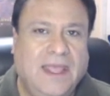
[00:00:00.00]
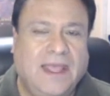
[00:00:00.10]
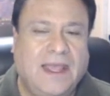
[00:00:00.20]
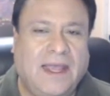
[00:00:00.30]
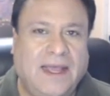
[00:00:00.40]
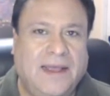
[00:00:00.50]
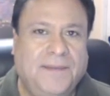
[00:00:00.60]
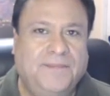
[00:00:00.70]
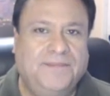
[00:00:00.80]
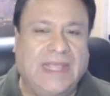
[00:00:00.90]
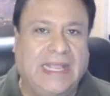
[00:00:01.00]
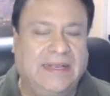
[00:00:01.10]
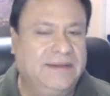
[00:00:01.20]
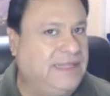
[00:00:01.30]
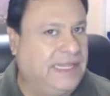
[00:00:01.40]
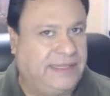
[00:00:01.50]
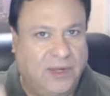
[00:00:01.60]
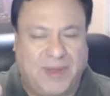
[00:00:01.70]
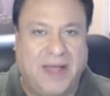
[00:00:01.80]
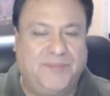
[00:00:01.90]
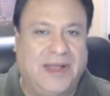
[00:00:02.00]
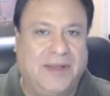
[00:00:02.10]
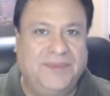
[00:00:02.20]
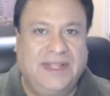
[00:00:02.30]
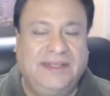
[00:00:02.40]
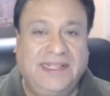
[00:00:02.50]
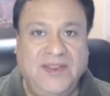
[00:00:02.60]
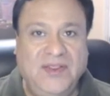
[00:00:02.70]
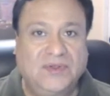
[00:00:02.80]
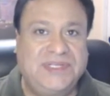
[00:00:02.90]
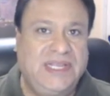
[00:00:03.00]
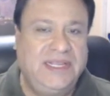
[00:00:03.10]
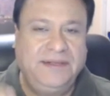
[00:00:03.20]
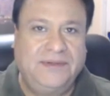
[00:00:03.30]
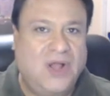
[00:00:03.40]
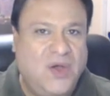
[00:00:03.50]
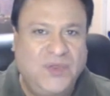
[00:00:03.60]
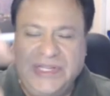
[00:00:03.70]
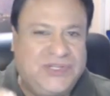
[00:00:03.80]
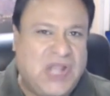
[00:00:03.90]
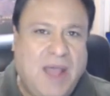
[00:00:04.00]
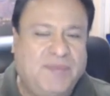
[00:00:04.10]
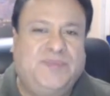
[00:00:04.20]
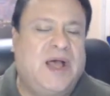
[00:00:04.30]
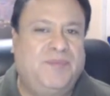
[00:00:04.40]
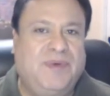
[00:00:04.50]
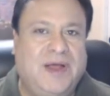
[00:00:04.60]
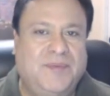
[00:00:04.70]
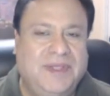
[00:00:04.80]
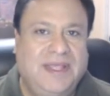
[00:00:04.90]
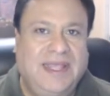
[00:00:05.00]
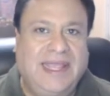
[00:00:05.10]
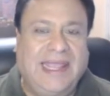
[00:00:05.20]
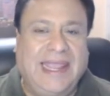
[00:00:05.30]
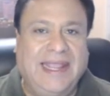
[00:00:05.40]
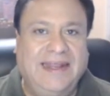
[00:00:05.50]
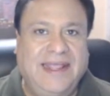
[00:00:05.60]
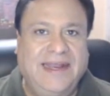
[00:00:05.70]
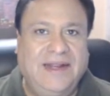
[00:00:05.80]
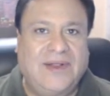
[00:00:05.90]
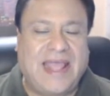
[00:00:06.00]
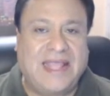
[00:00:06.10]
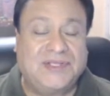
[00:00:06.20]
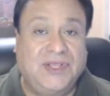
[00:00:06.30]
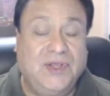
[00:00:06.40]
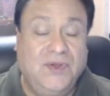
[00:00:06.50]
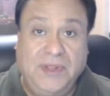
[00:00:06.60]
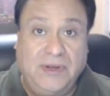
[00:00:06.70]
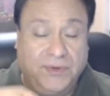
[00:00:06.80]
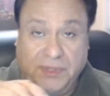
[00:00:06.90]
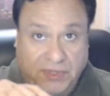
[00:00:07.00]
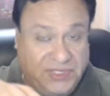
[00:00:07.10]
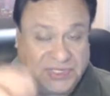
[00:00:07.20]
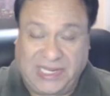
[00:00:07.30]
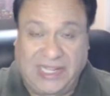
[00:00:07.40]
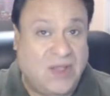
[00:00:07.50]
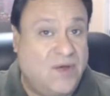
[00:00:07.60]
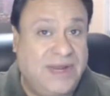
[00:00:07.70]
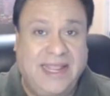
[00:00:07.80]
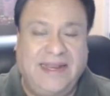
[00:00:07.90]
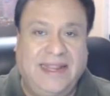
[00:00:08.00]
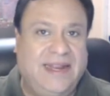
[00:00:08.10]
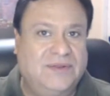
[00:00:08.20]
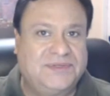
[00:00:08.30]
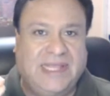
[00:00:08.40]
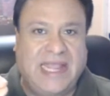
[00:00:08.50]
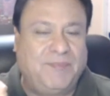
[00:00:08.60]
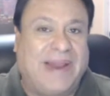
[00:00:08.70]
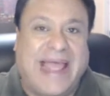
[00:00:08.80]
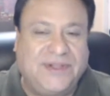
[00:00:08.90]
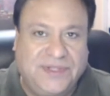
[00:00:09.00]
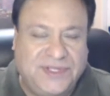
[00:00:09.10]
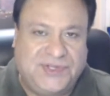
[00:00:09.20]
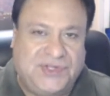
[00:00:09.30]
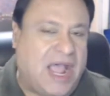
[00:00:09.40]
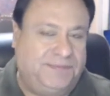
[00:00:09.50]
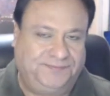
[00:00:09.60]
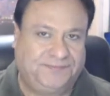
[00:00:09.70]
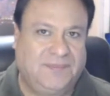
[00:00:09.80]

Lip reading: Uh, and they'll pop up. Then you'll see all these jobs pop up. And then it'll ask you, you just click on it and it'll say apply to this job.